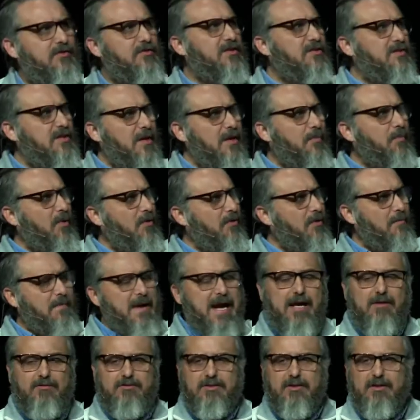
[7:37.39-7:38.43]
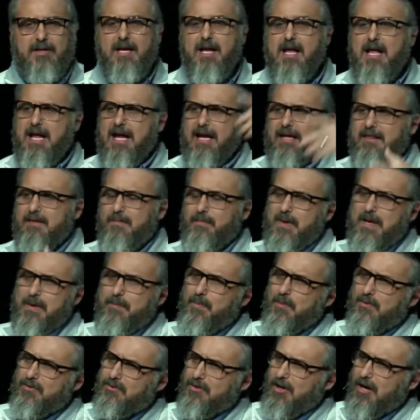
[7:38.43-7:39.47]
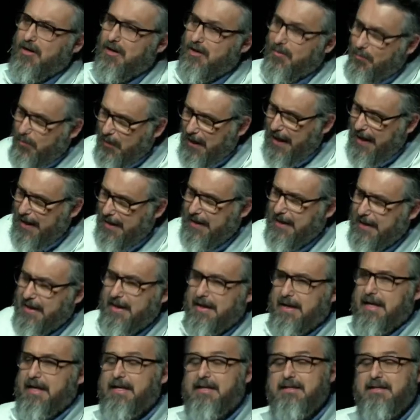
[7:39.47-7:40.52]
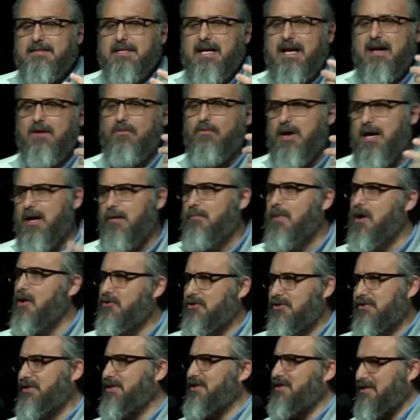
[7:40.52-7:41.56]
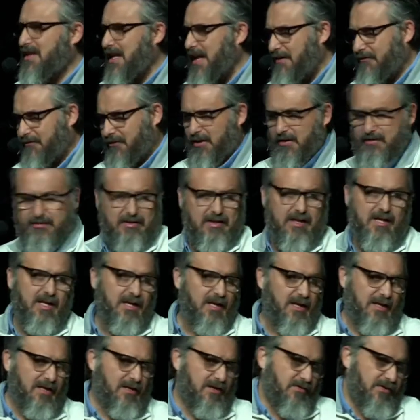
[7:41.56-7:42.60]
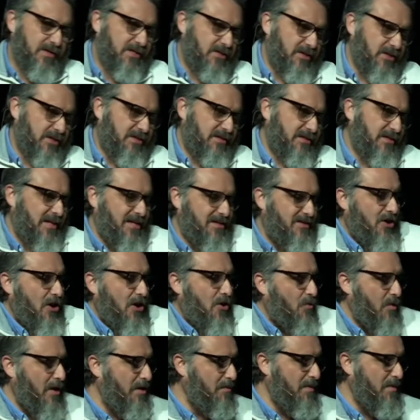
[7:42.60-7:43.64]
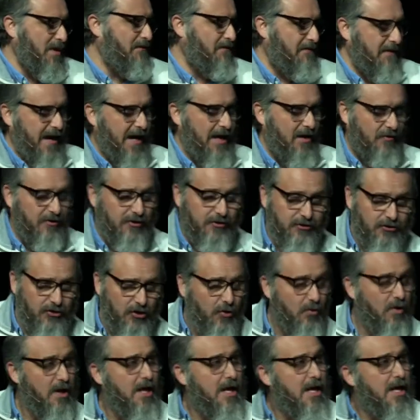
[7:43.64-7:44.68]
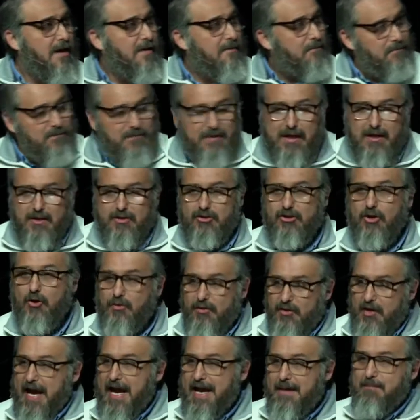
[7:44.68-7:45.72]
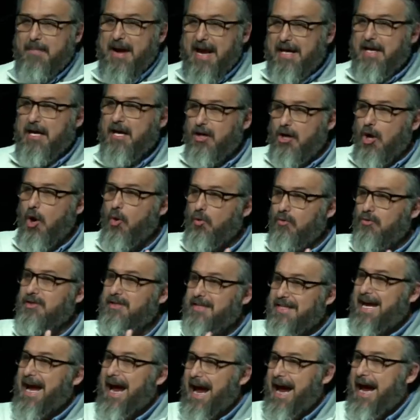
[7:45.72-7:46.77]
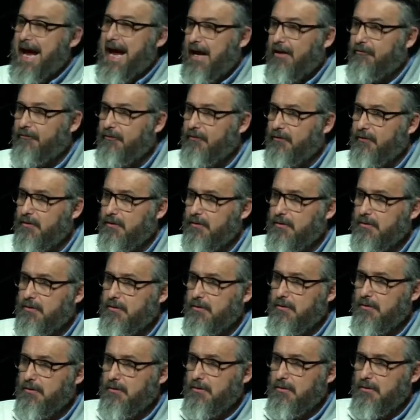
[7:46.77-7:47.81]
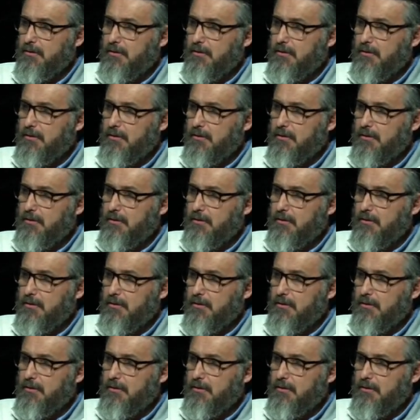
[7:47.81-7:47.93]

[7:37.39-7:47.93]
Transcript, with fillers: and Moses is up on the mountain, and the people start complaining again and saying, Well, Moses has left us. You know, he's just, he's nowhere to be found. And so, so they make a golden calf